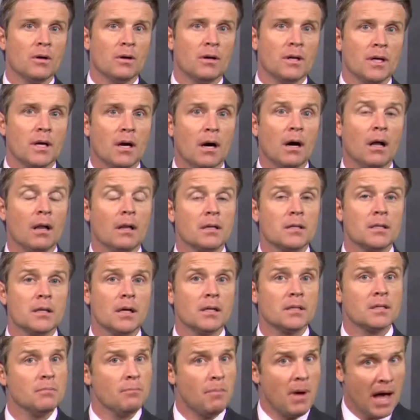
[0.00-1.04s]
Community College
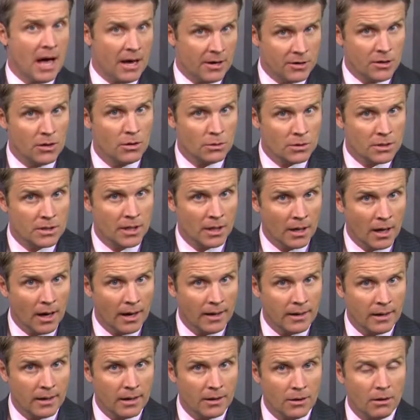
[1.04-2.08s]
got some bad news
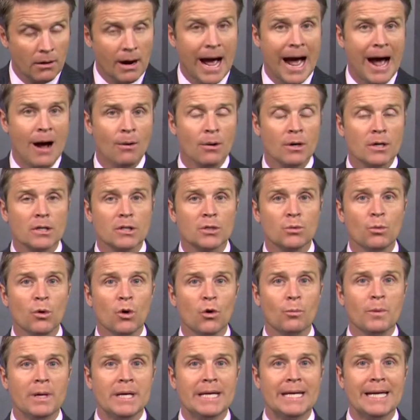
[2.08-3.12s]
tonight. Their hours
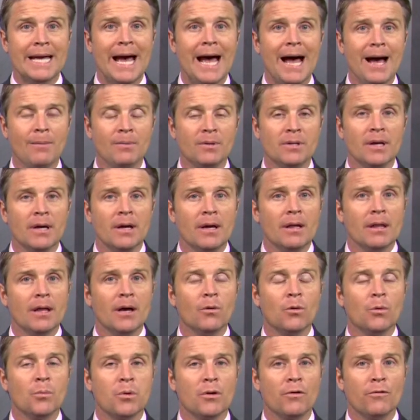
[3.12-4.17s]
will be capped.
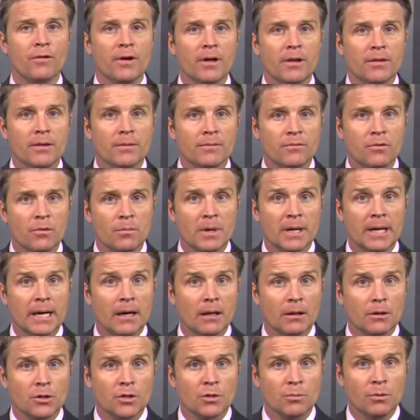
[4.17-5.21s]
That will prevent them from being
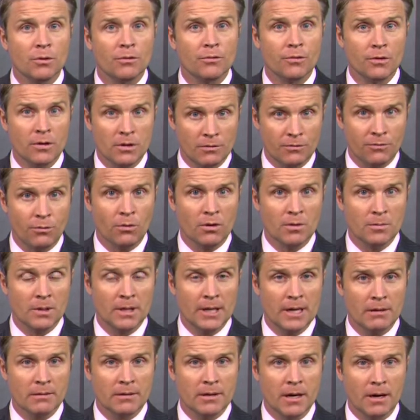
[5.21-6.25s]
eligible for the
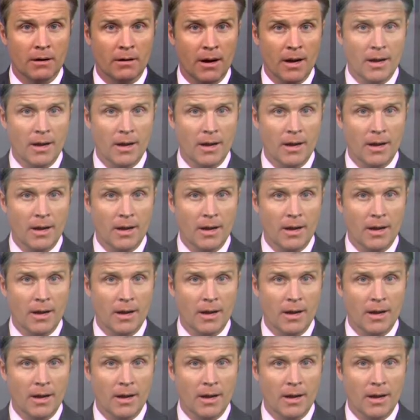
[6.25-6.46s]
Affordable Health Care